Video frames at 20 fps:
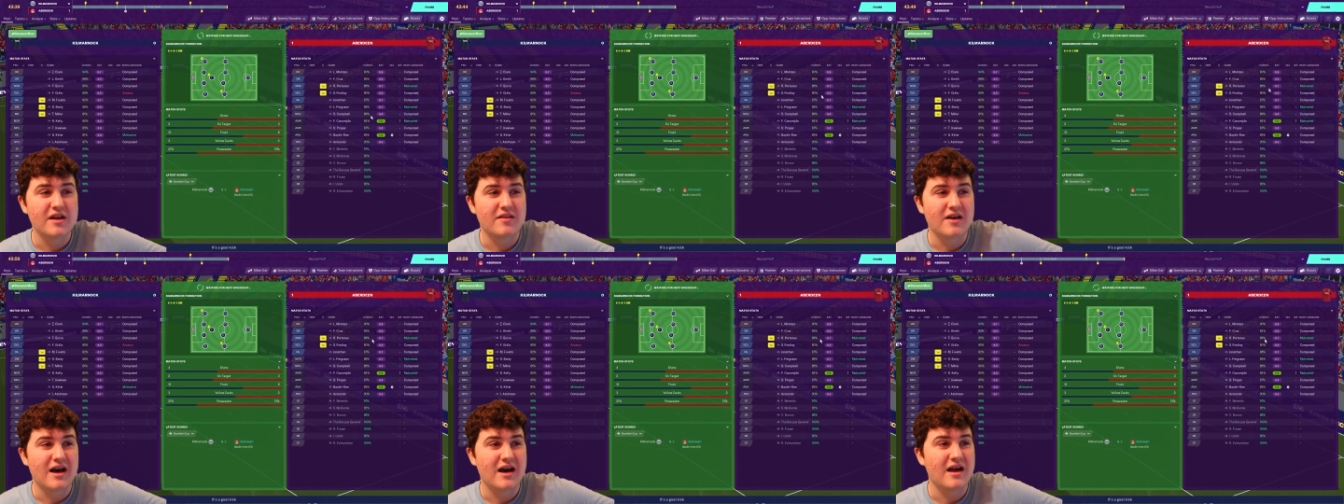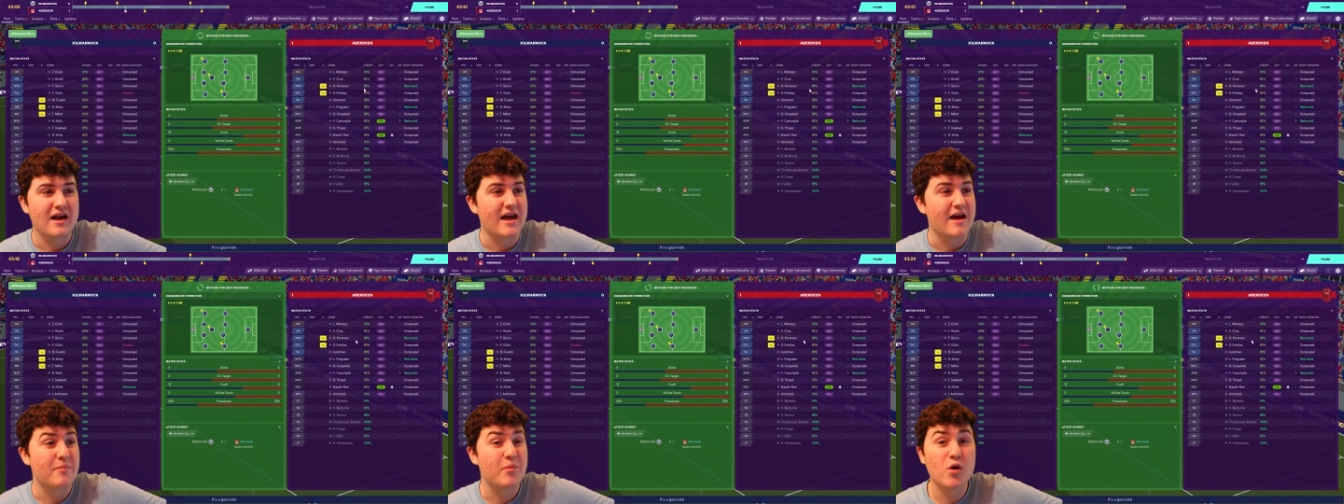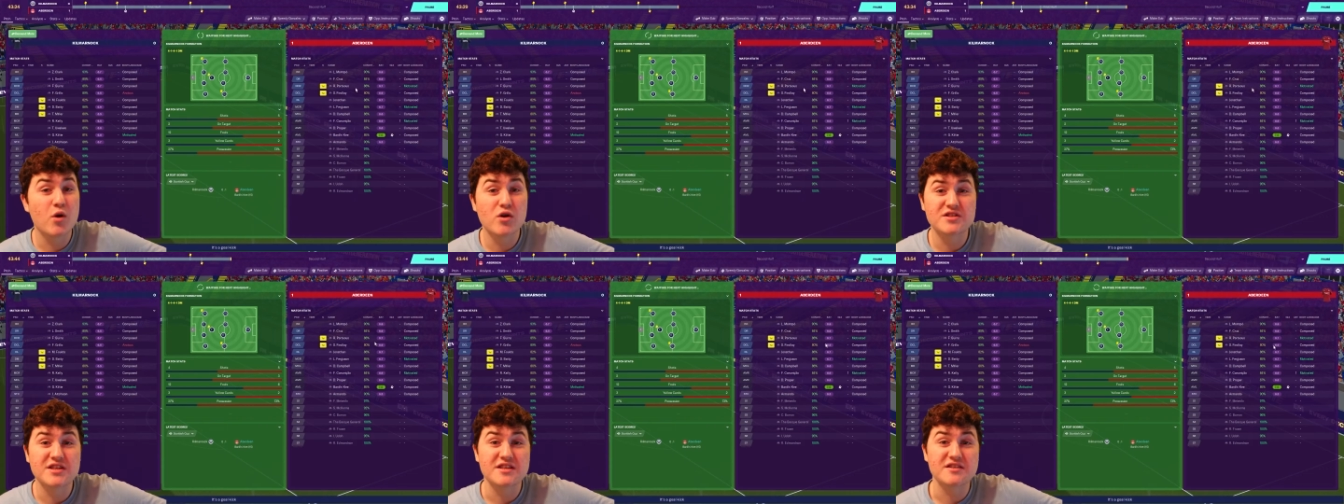that uh,
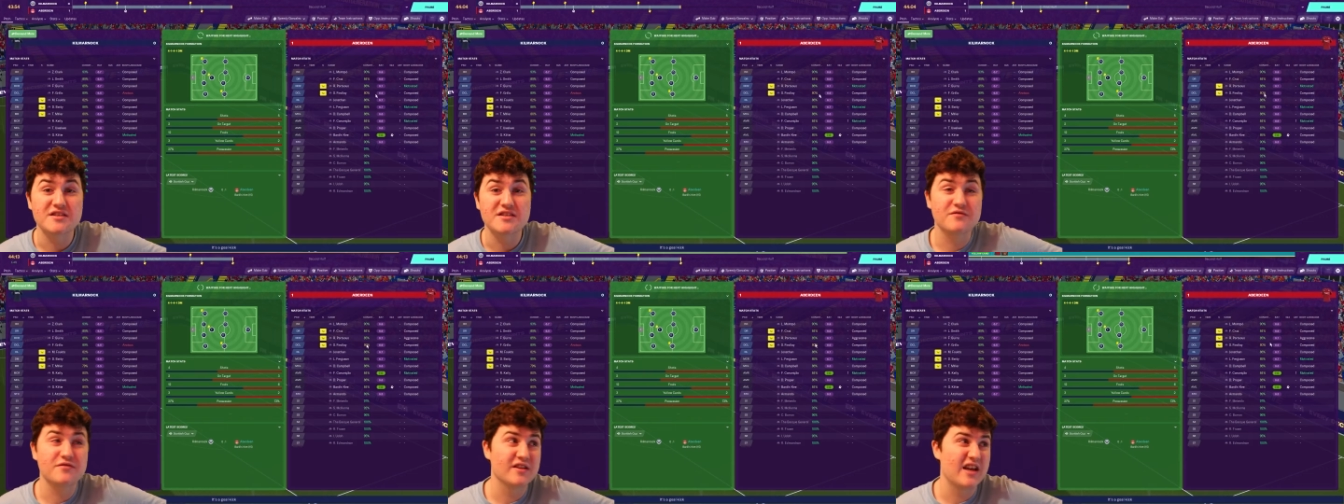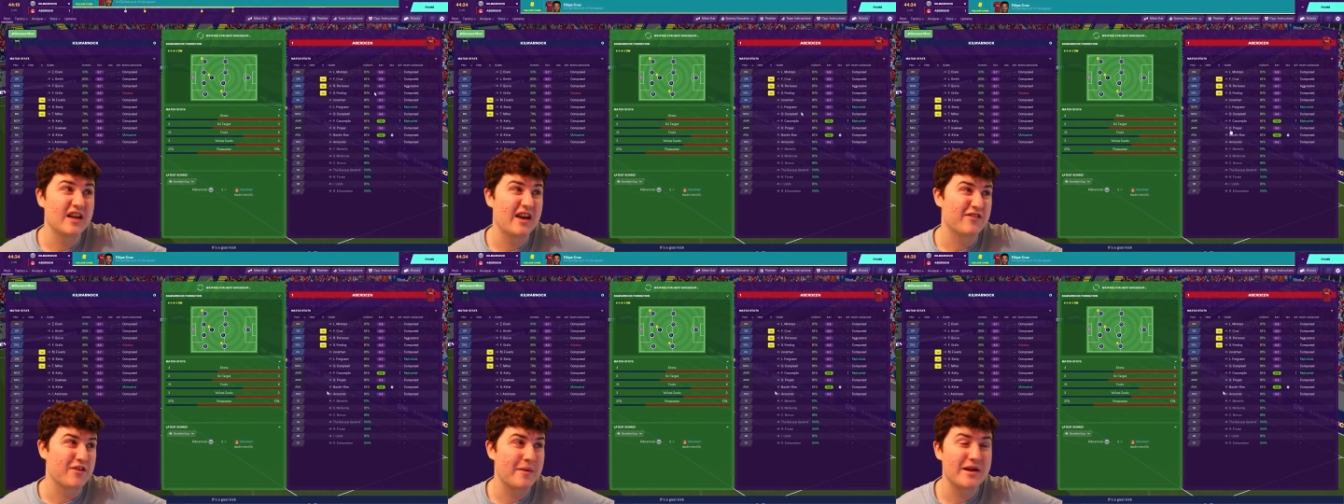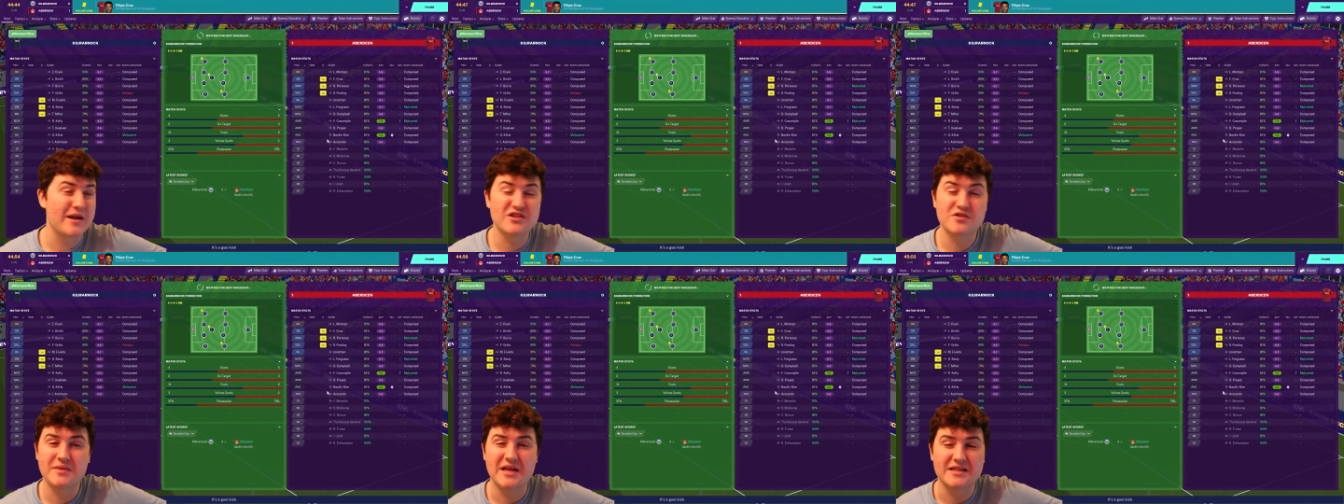Porteous and Finlay, after I
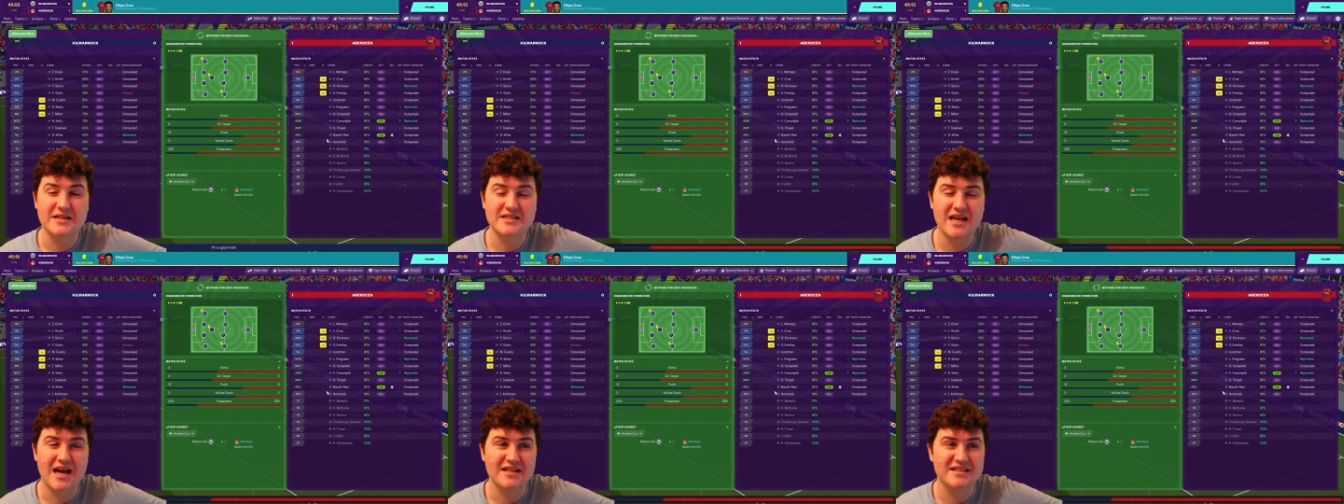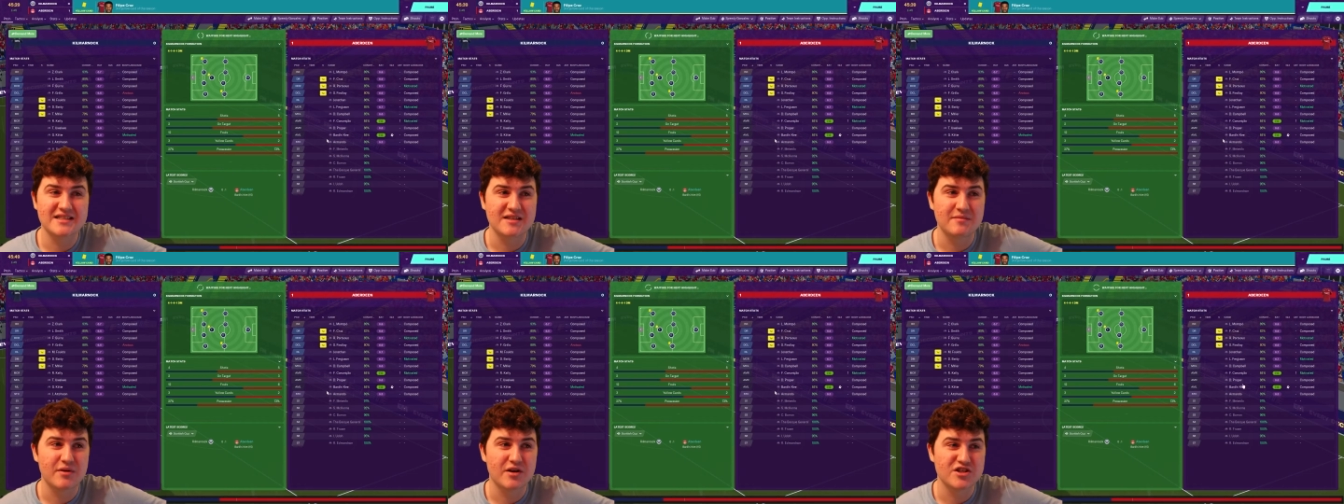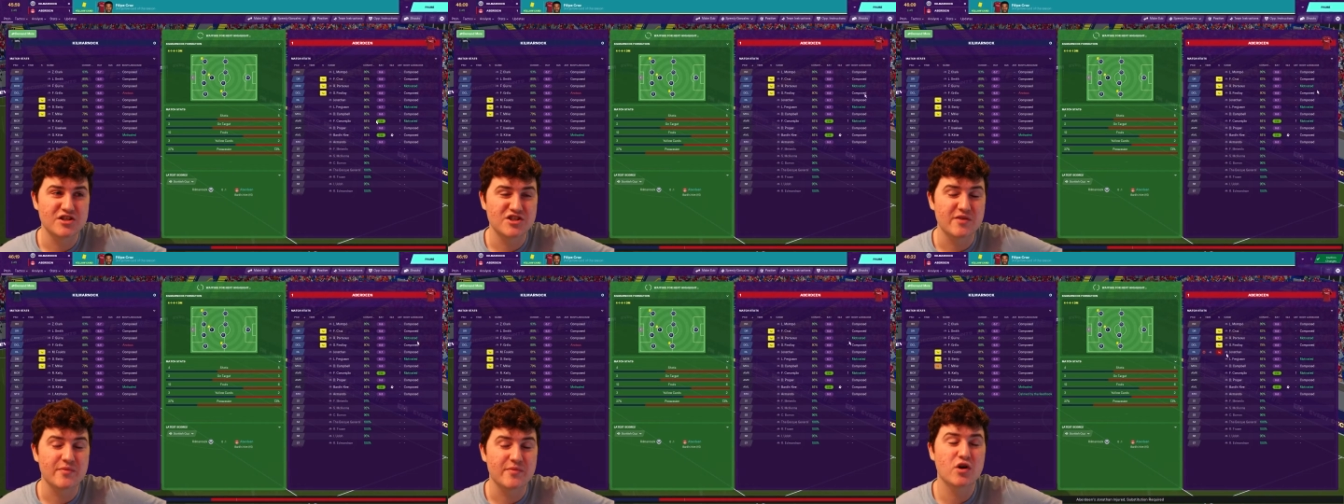mentioned me a tag team
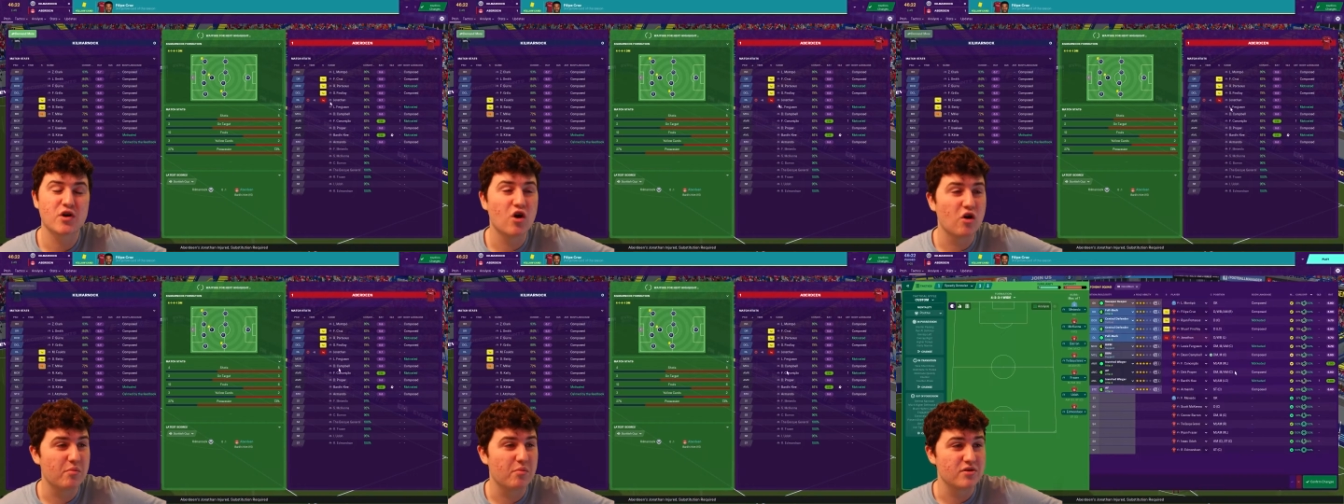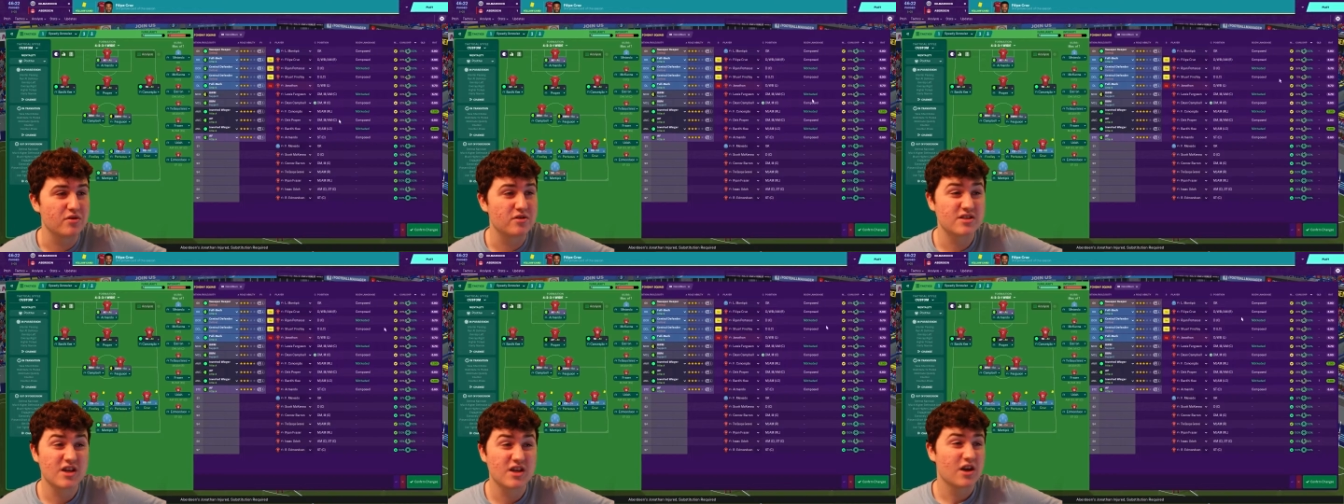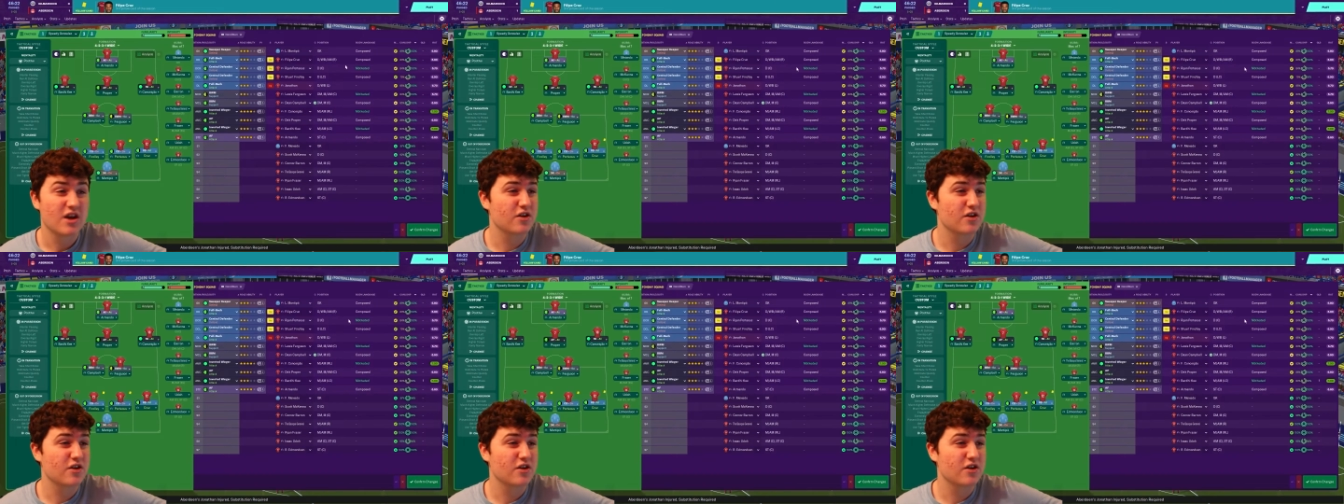partnership, are all booked.